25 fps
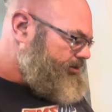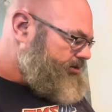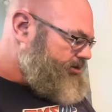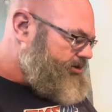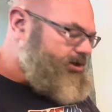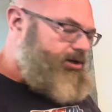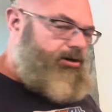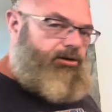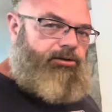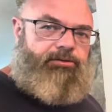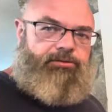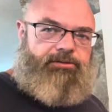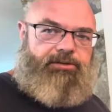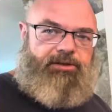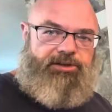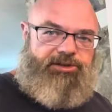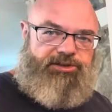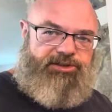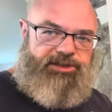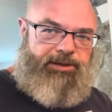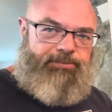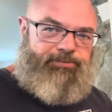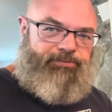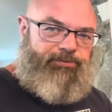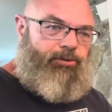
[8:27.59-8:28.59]
So
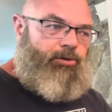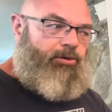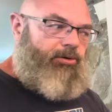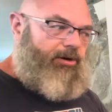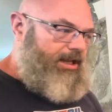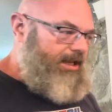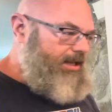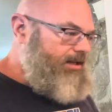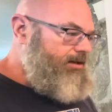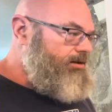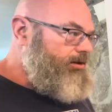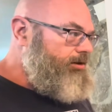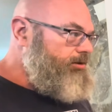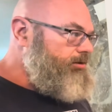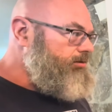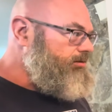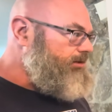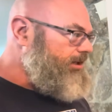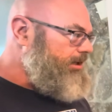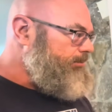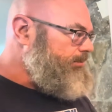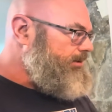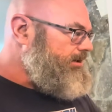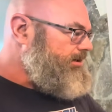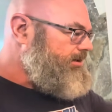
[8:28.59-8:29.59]
subfloor and
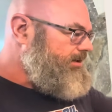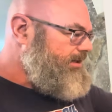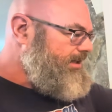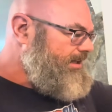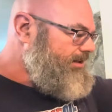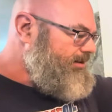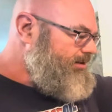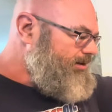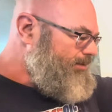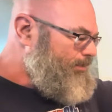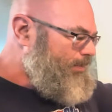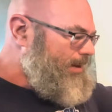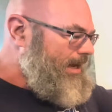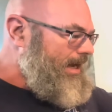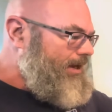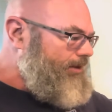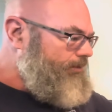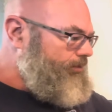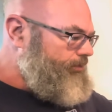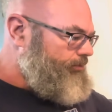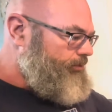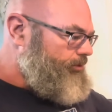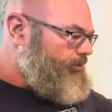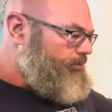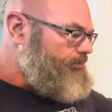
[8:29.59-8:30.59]
underlayment in the
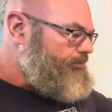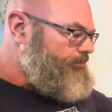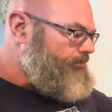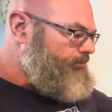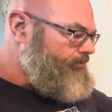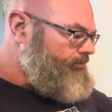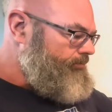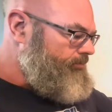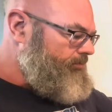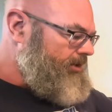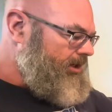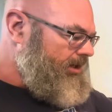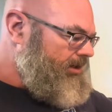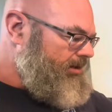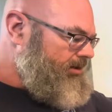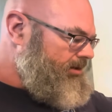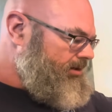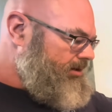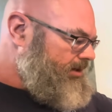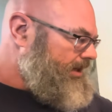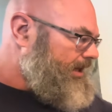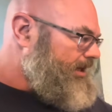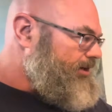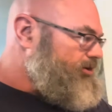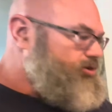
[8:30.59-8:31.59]
bathroom,
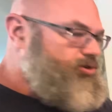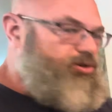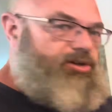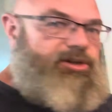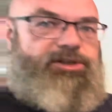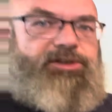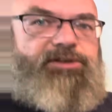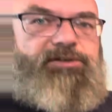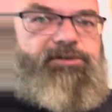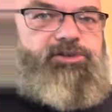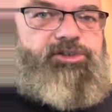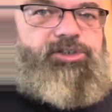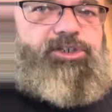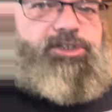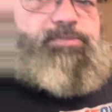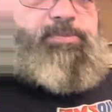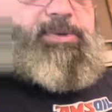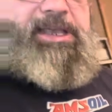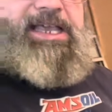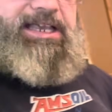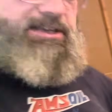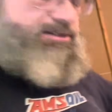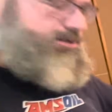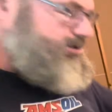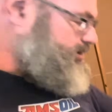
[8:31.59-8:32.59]
and just
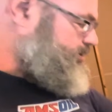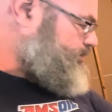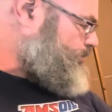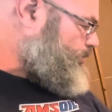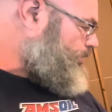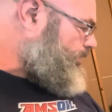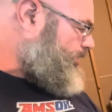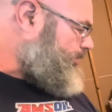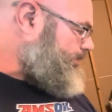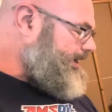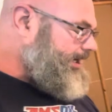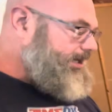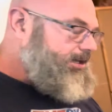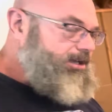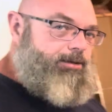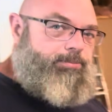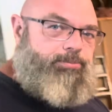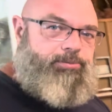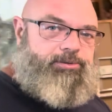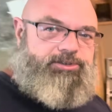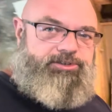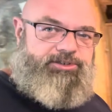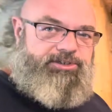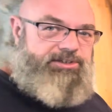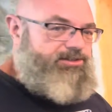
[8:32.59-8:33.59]
past this wall by a couple
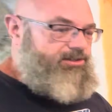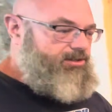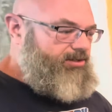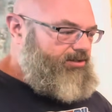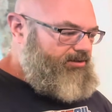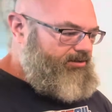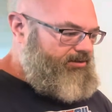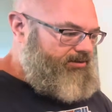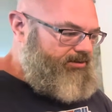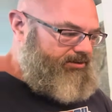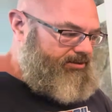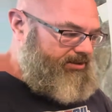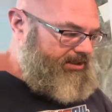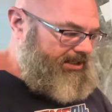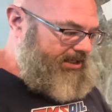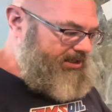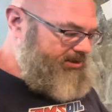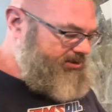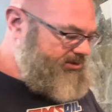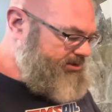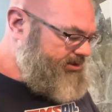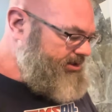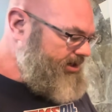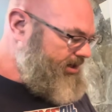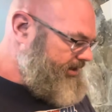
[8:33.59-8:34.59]
inches, is
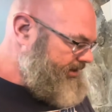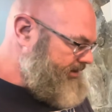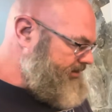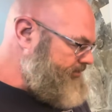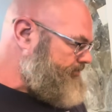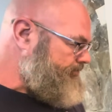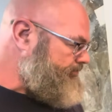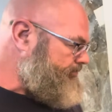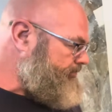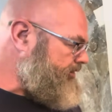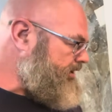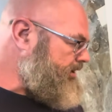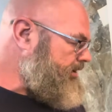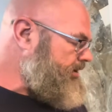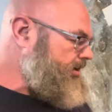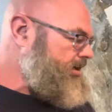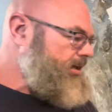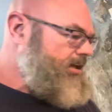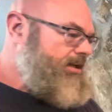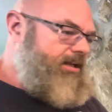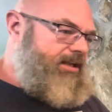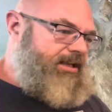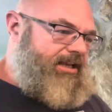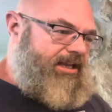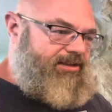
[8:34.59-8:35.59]
done,
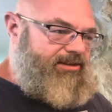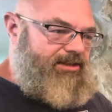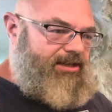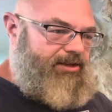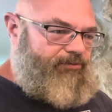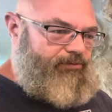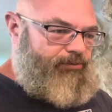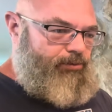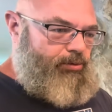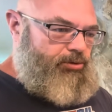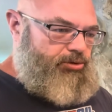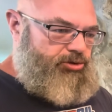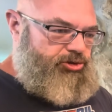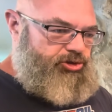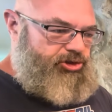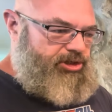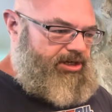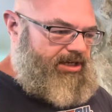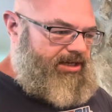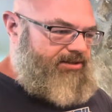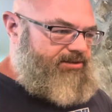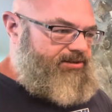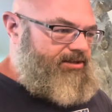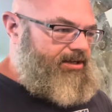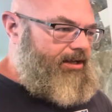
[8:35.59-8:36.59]
and that floor is
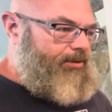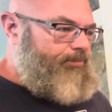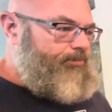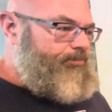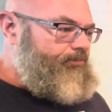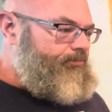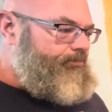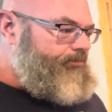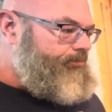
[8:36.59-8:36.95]
jacked up.